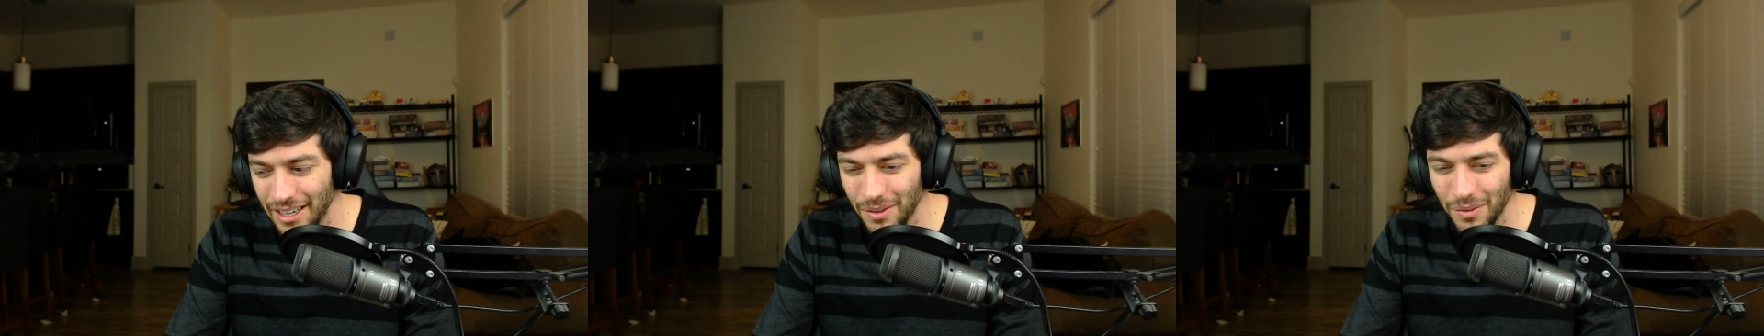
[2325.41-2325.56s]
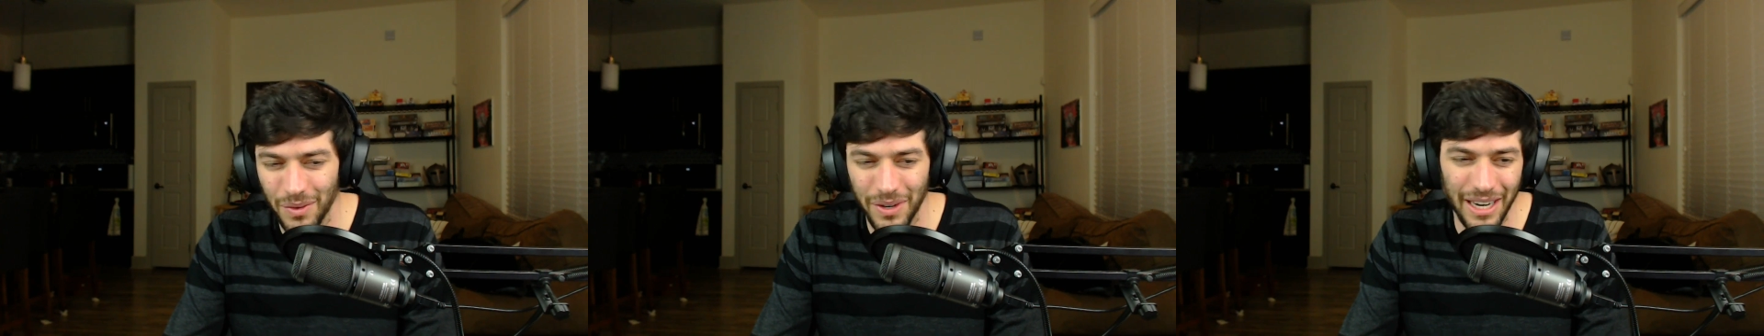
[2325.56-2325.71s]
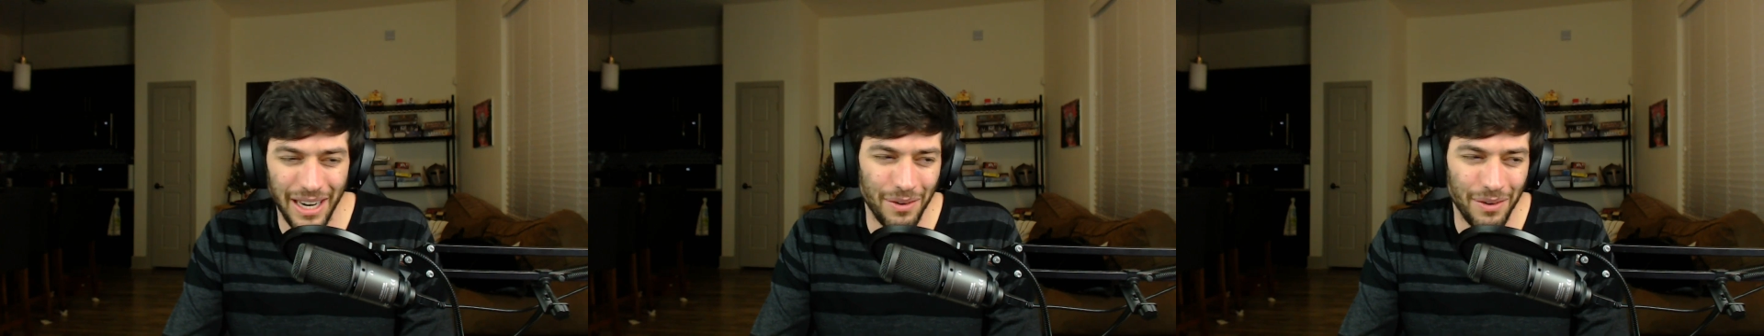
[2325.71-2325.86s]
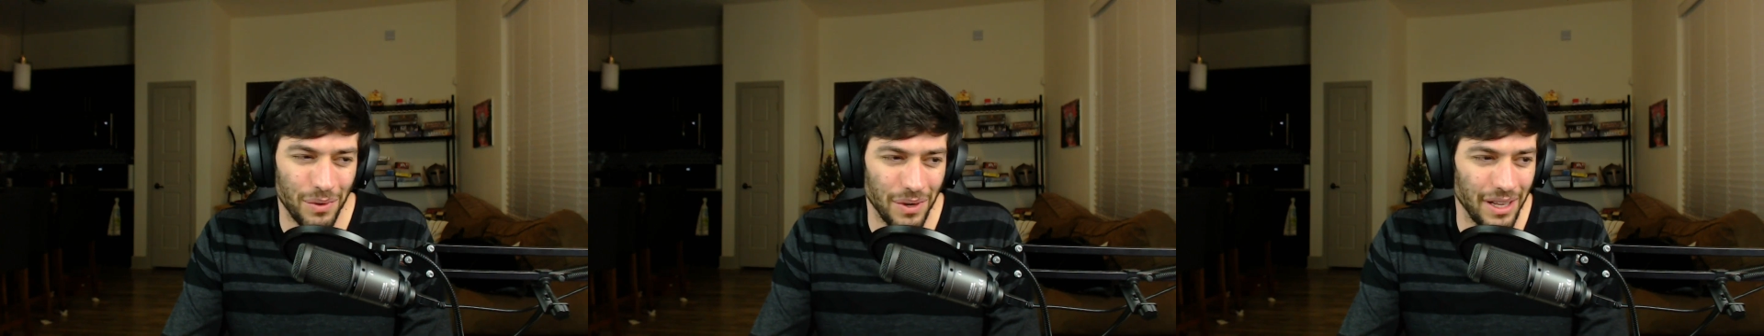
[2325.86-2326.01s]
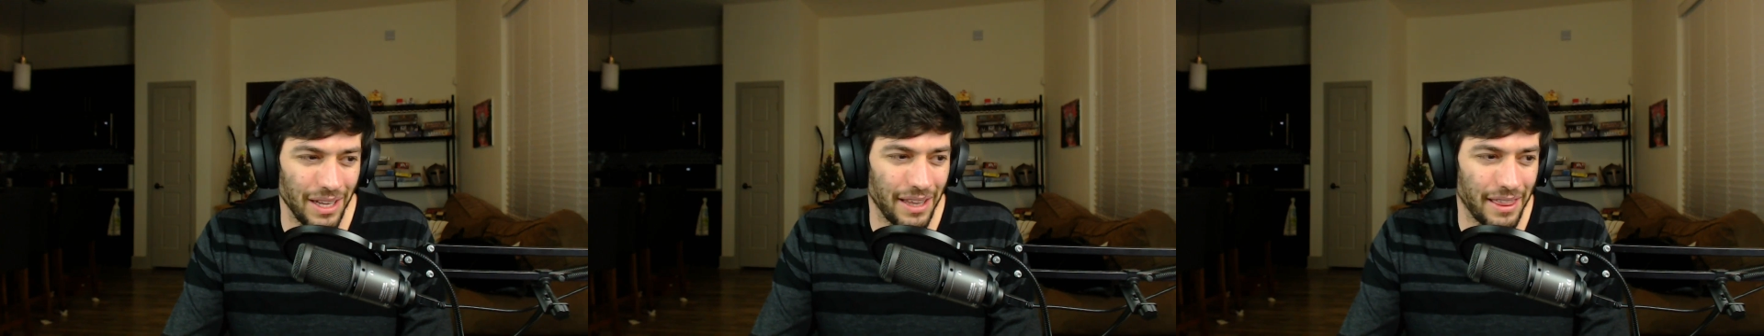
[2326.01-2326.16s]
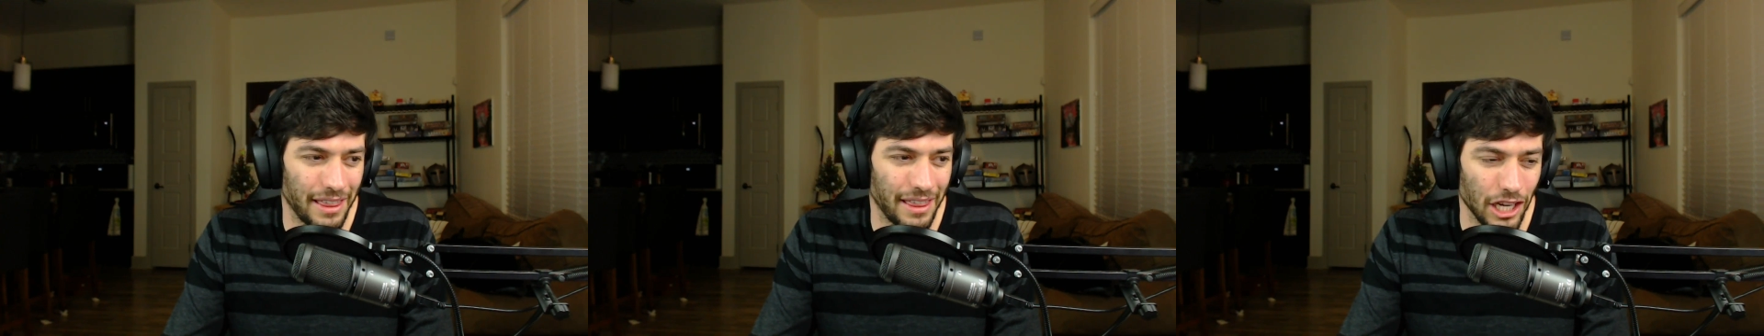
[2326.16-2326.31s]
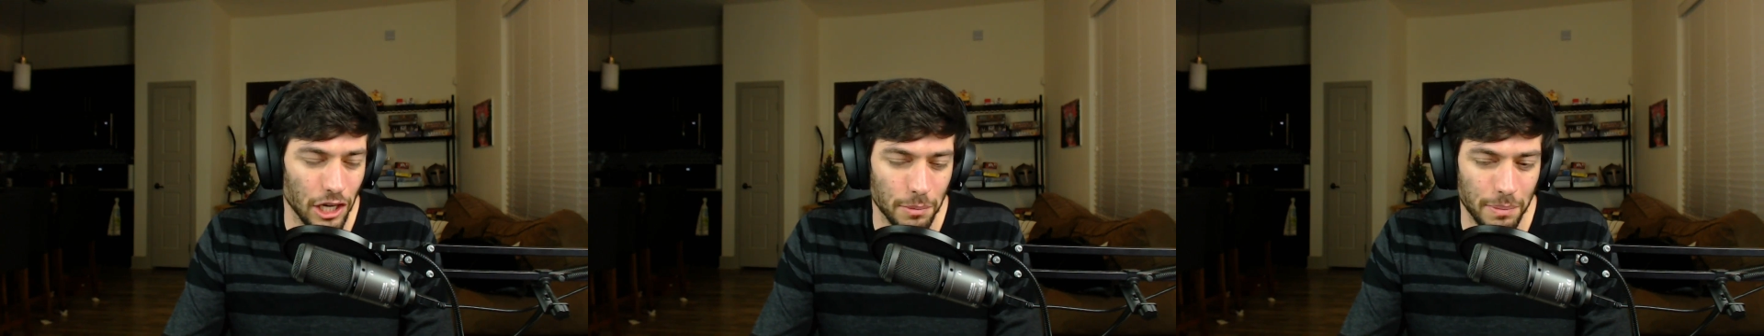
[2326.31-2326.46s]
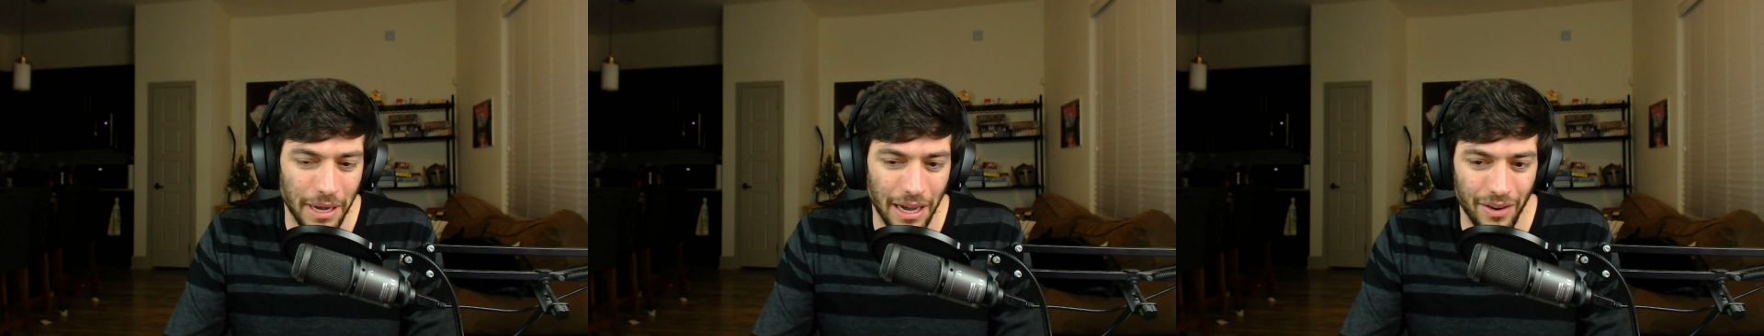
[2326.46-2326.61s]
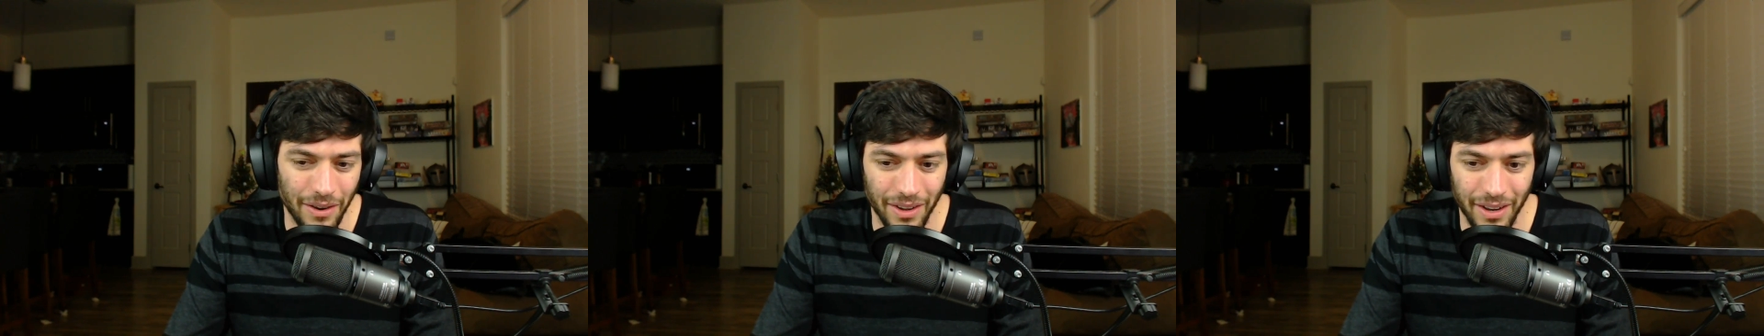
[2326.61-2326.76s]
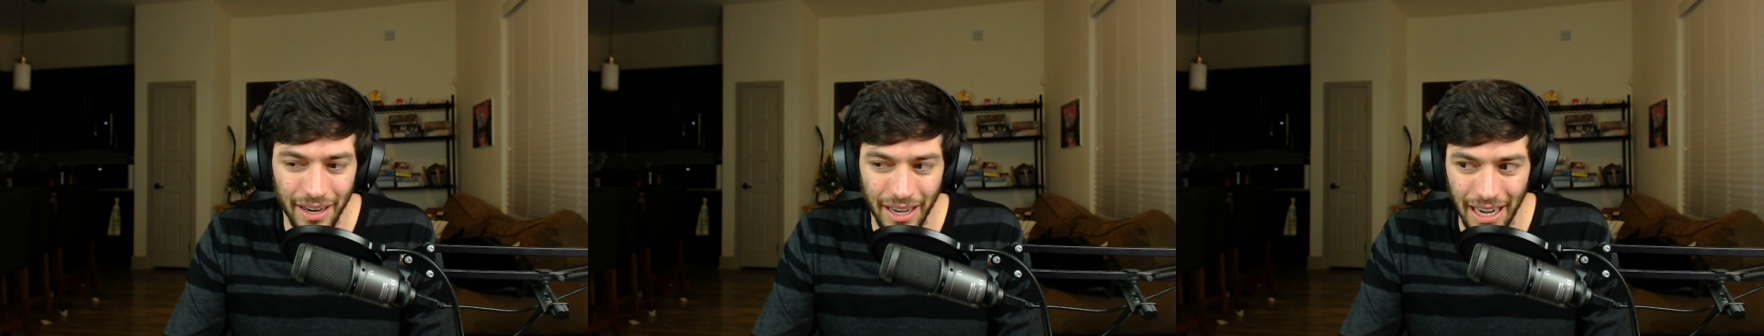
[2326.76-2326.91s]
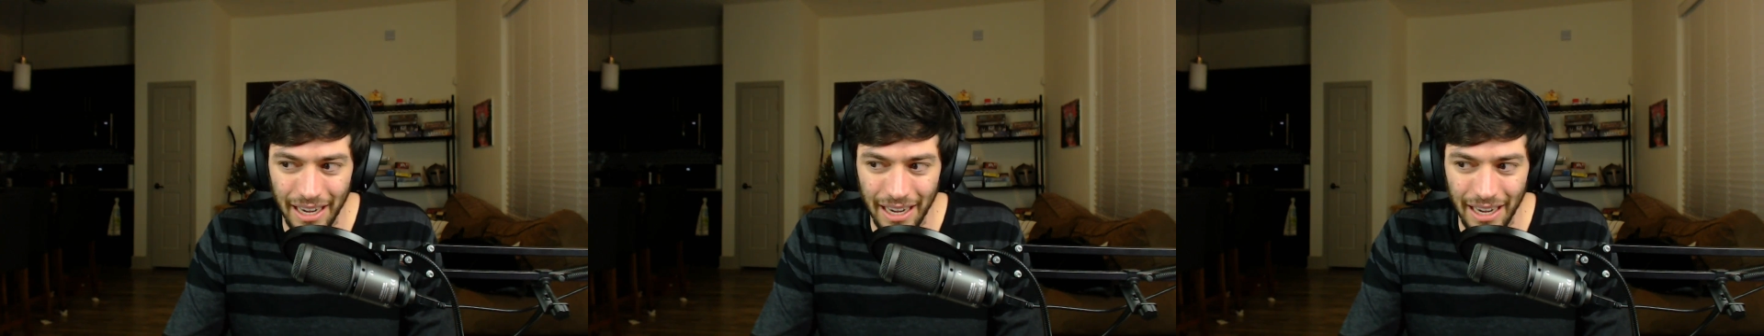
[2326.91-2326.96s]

when I really think about it,